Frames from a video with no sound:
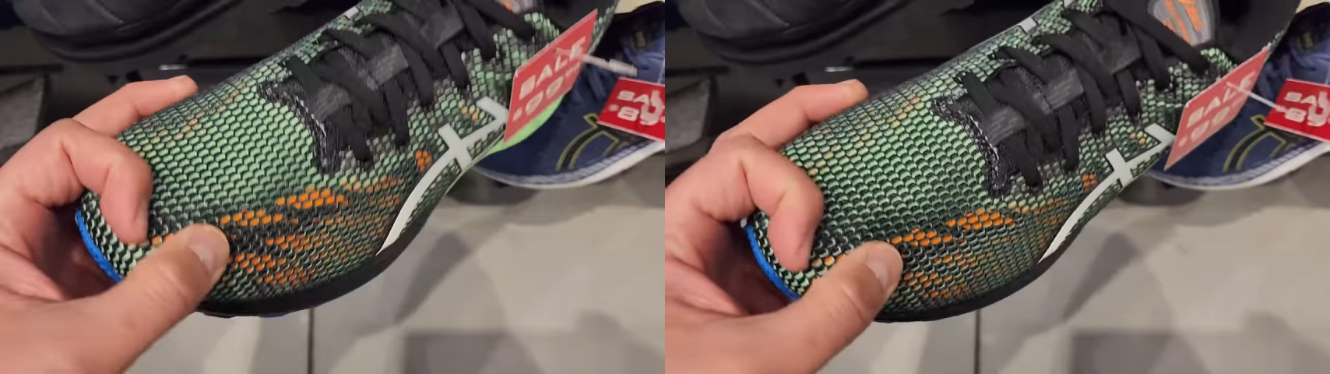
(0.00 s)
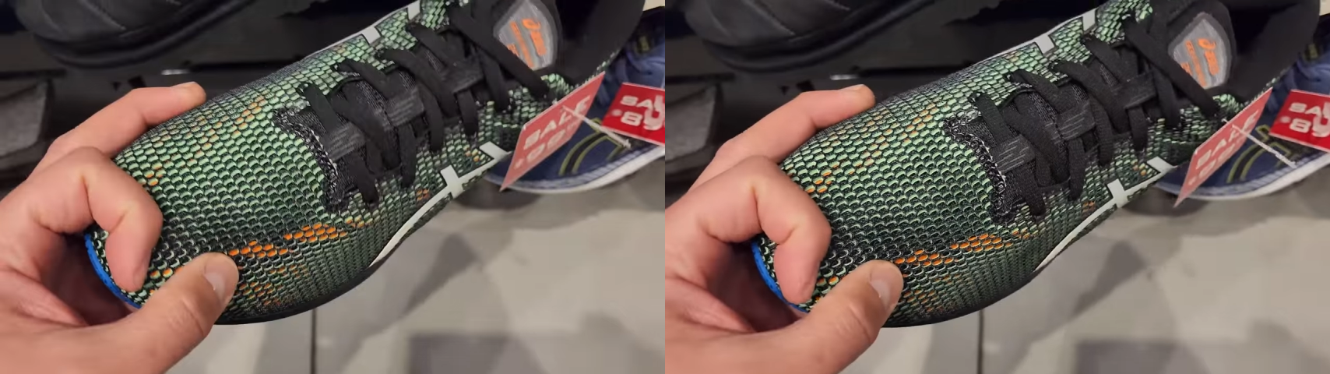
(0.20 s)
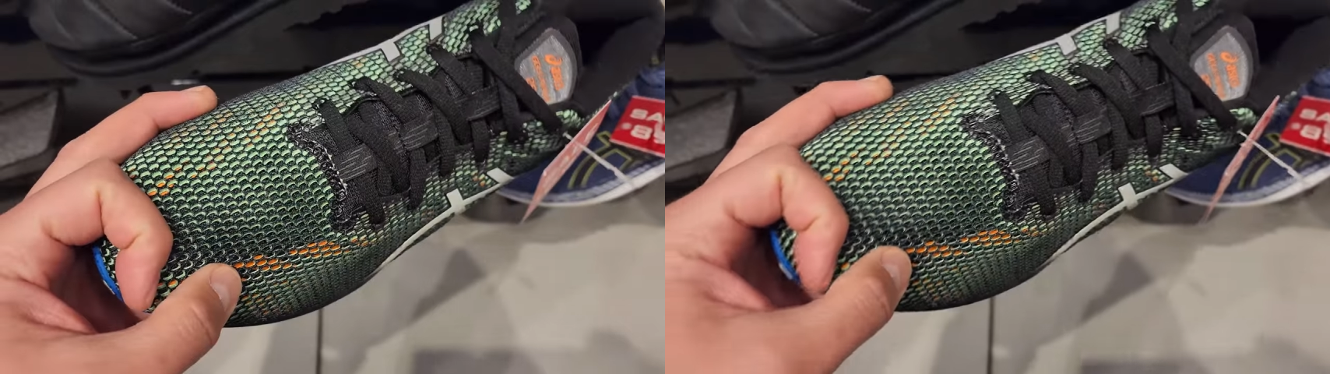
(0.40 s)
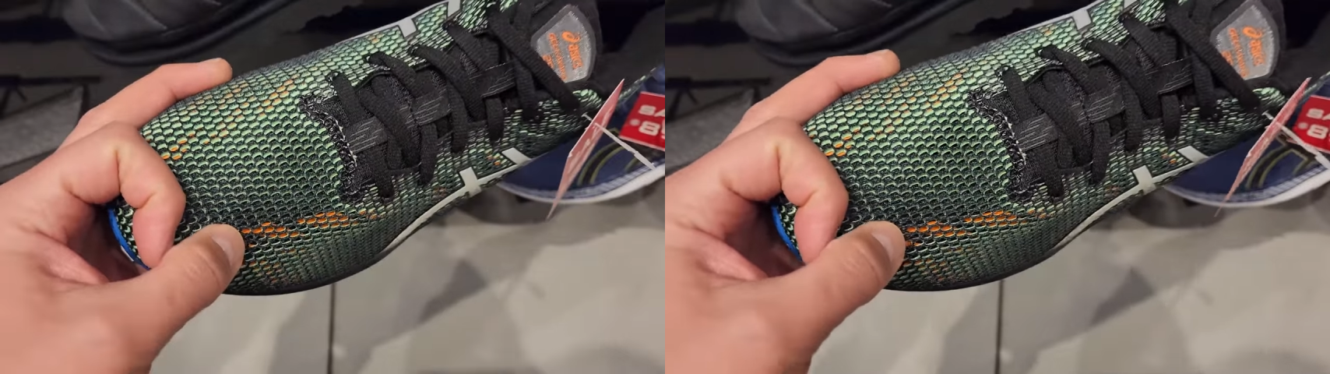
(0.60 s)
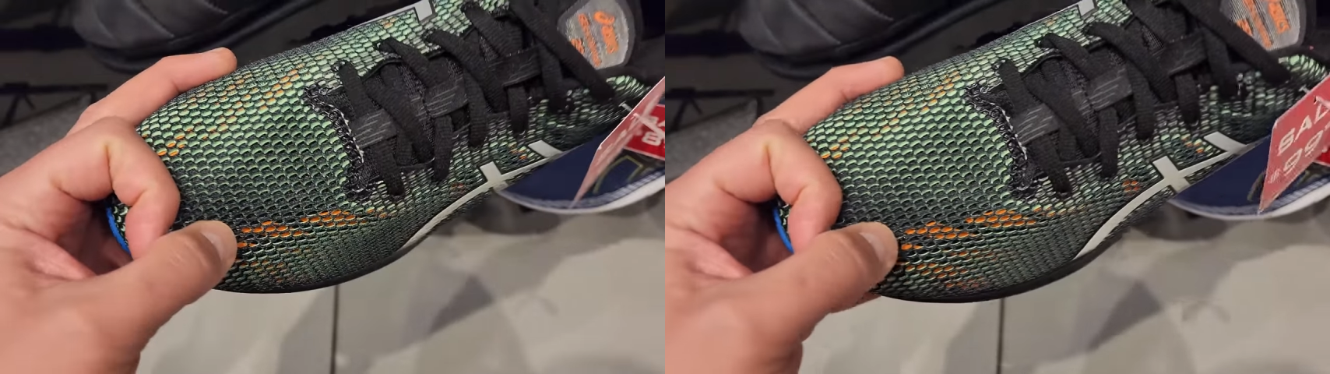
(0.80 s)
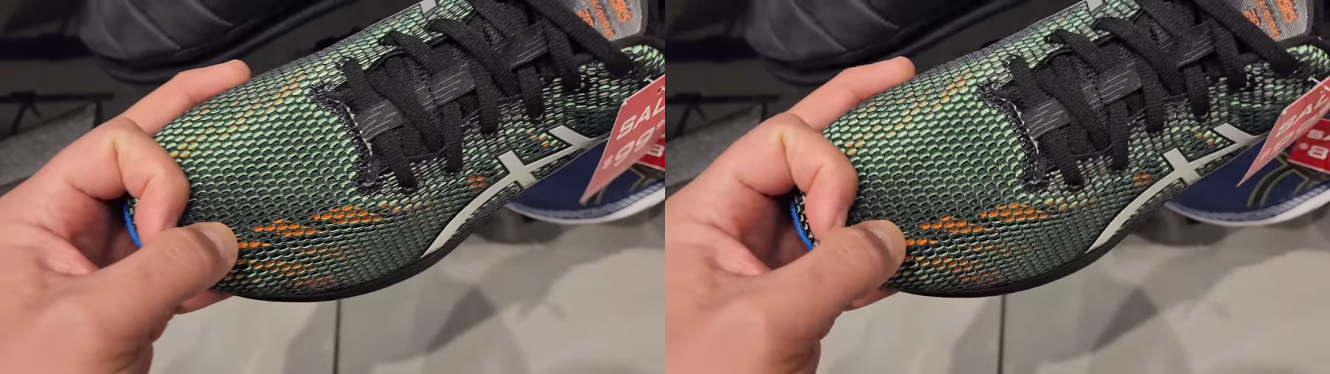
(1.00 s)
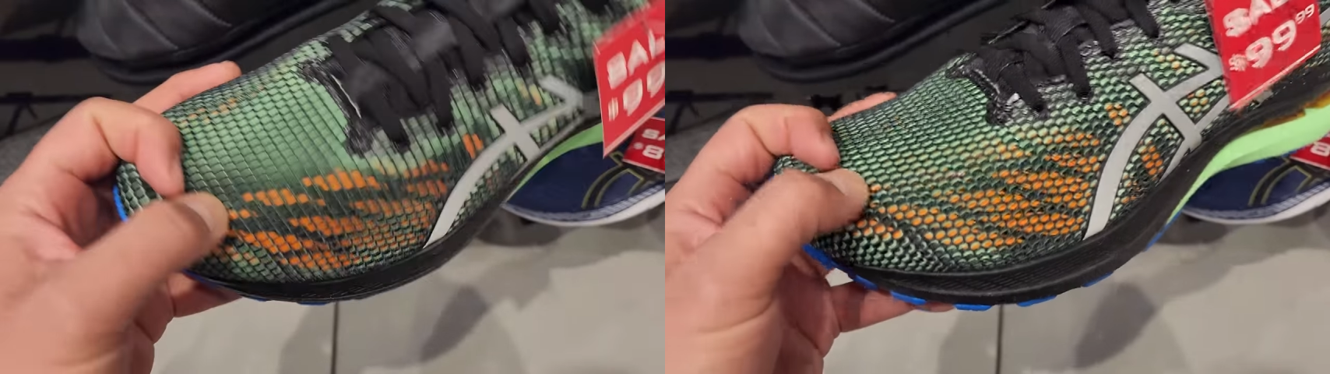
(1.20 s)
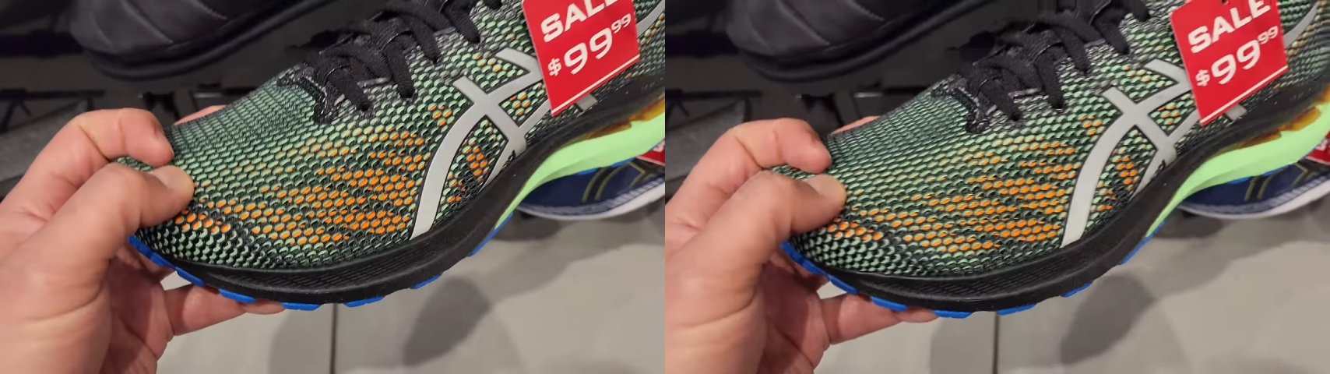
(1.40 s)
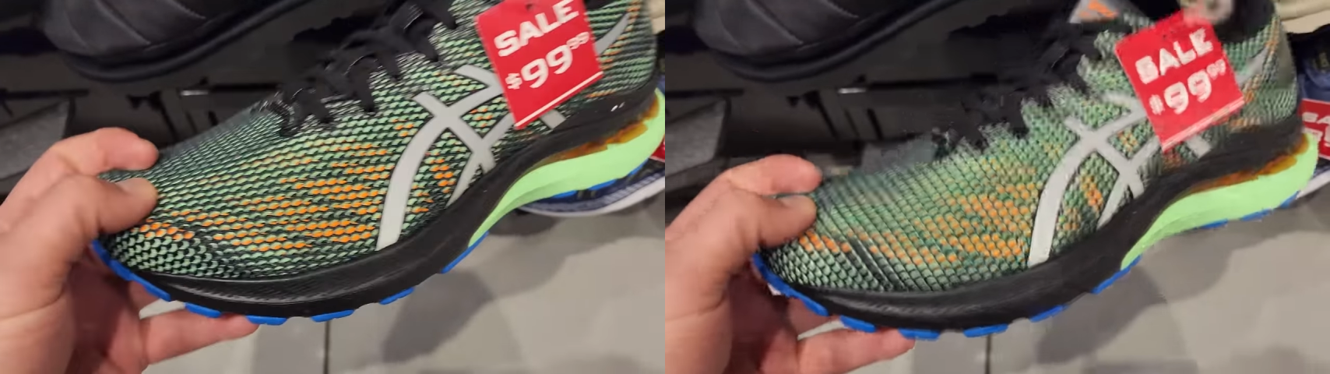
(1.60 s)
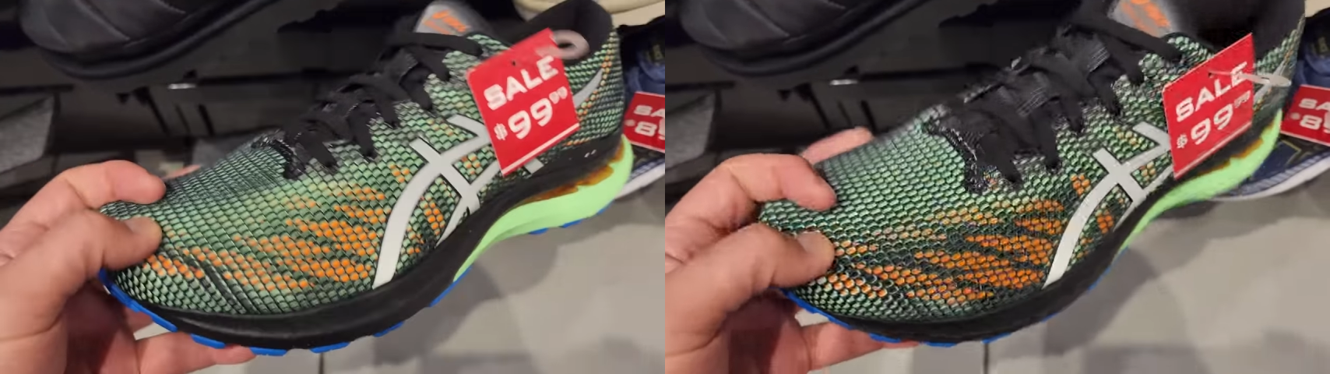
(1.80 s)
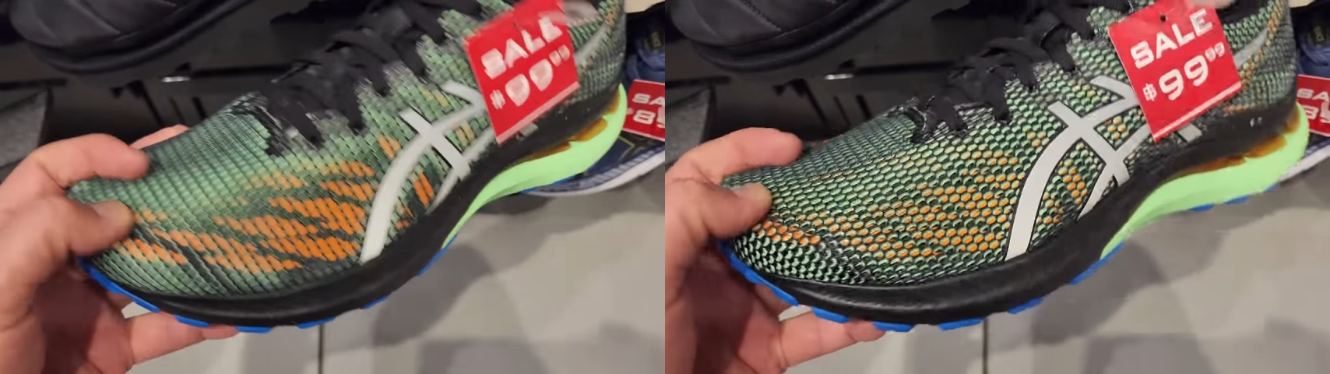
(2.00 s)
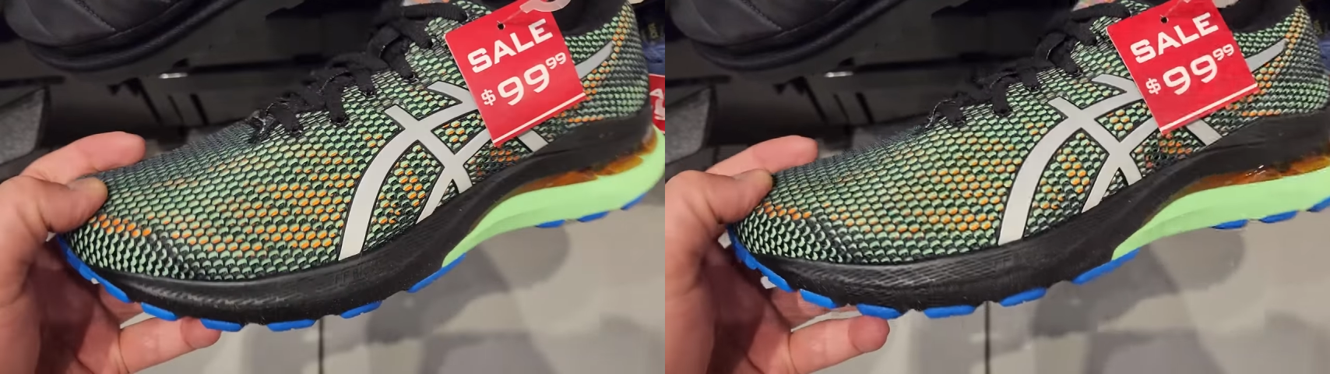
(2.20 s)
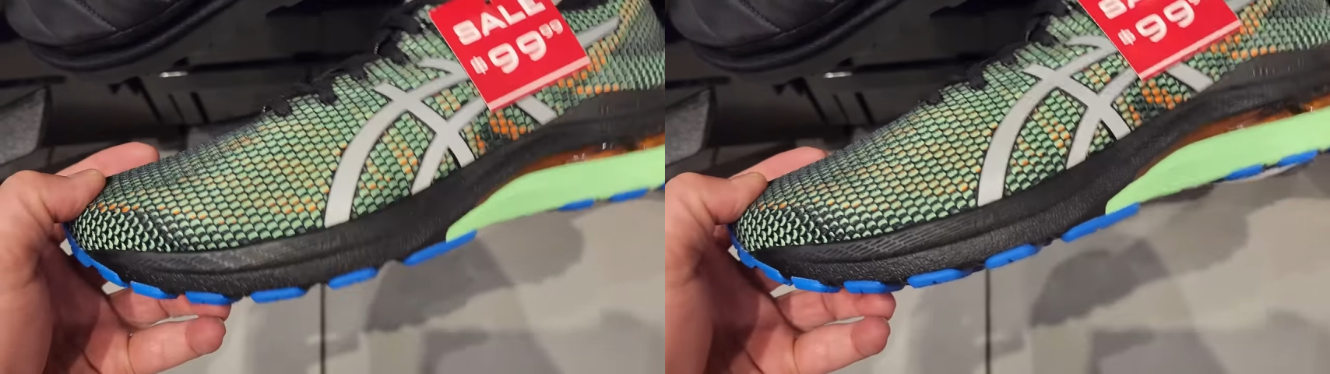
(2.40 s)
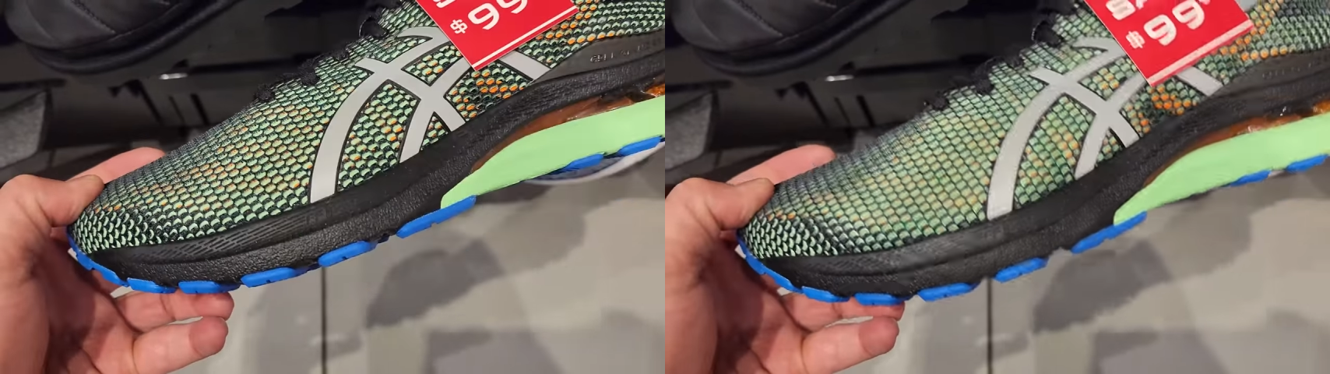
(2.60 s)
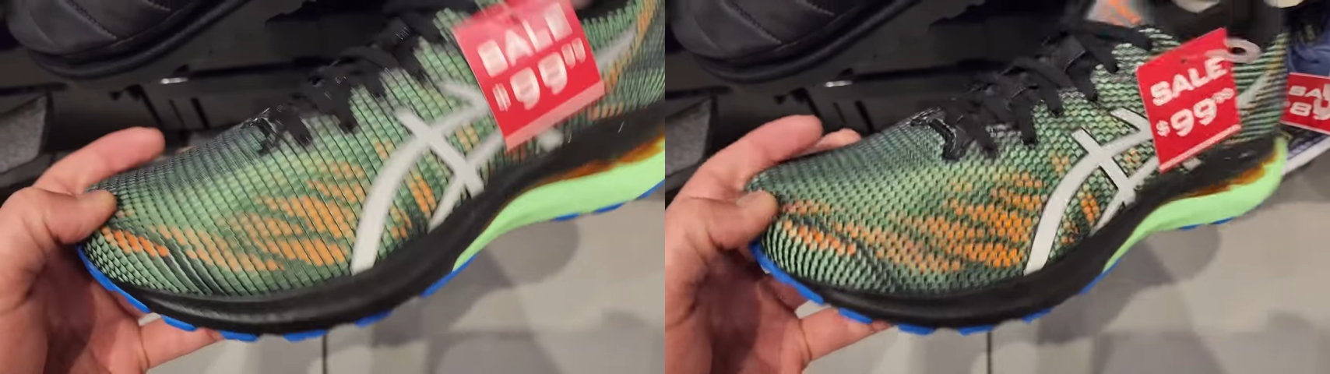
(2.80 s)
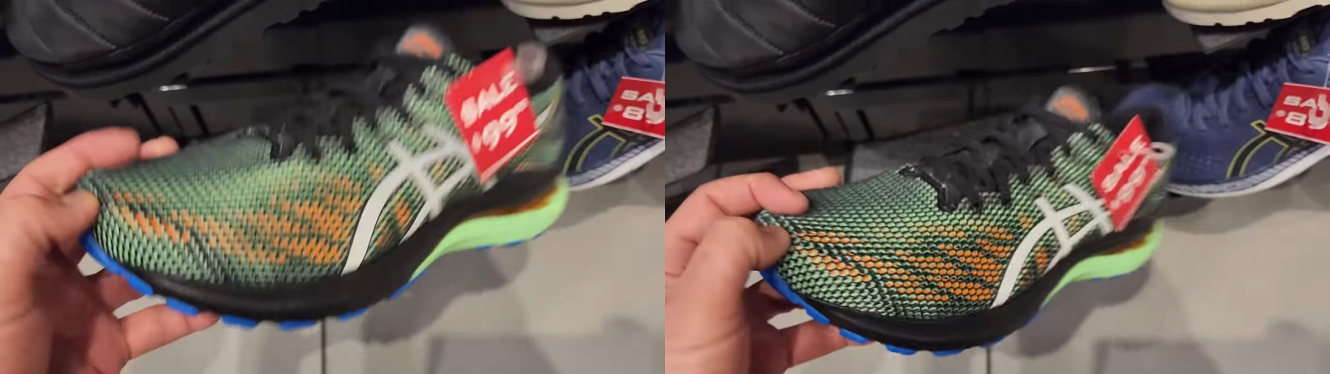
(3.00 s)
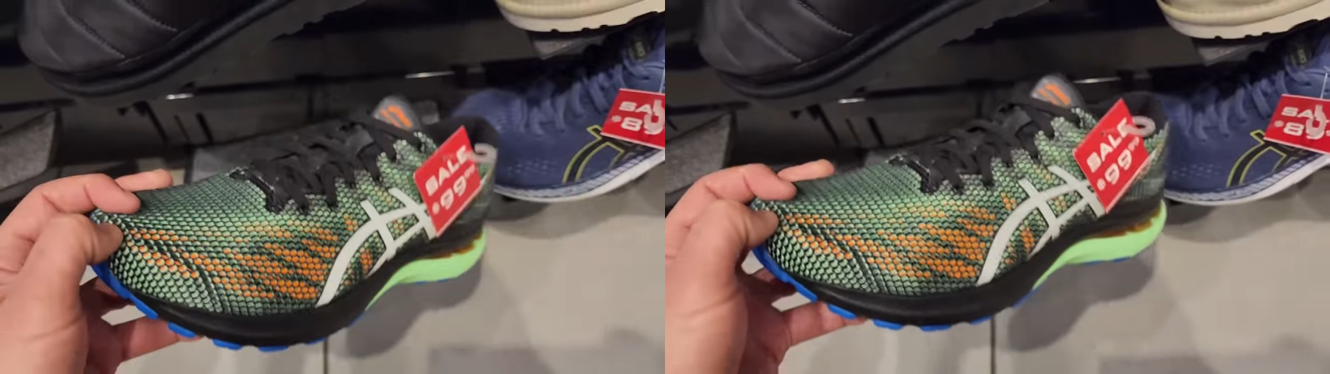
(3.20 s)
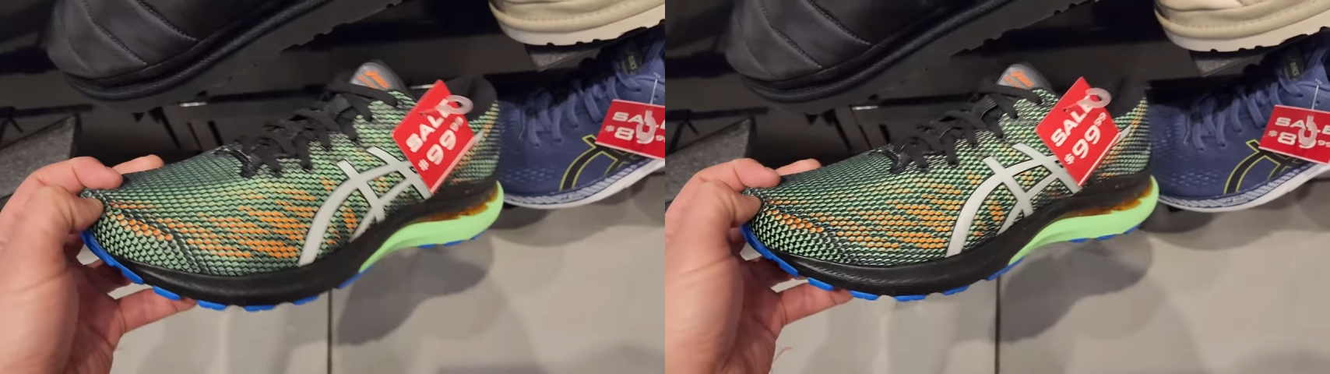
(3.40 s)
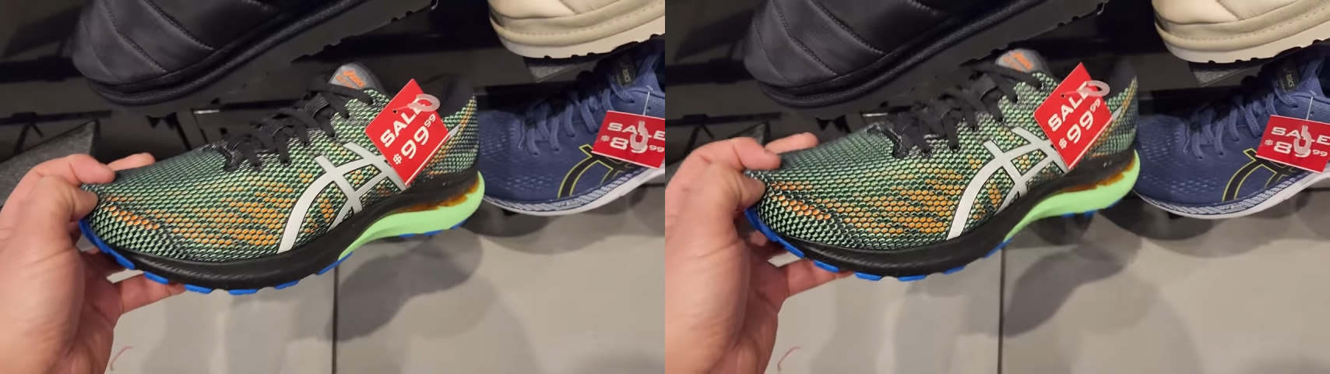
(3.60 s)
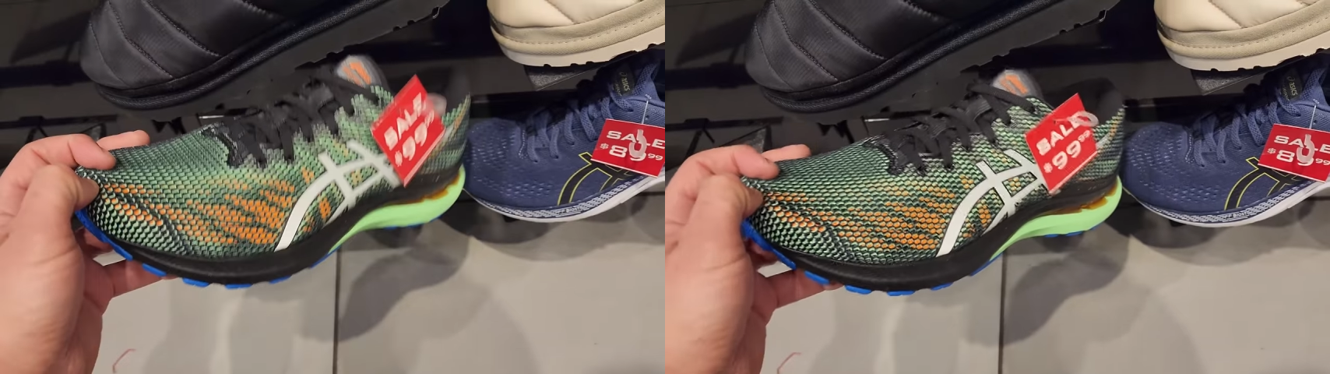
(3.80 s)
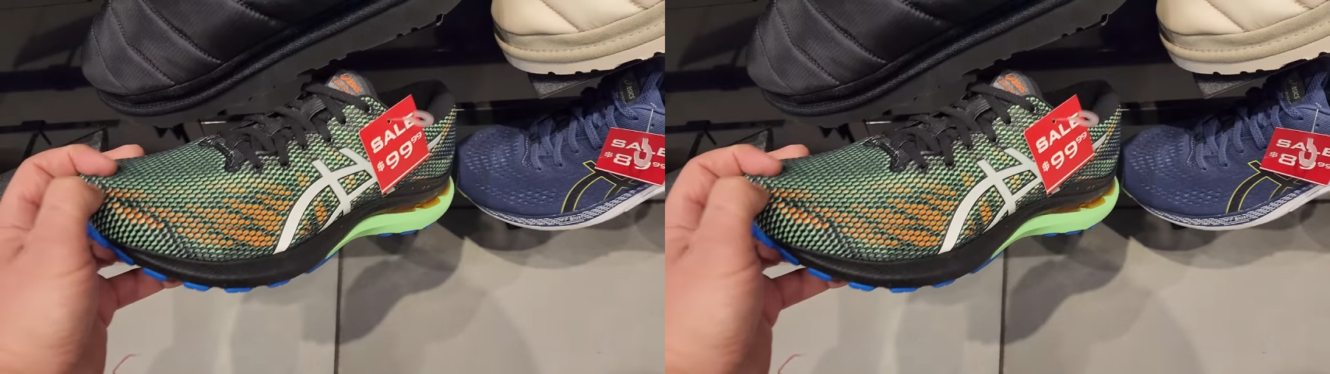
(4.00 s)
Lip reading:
Nobody's mouth can be seen.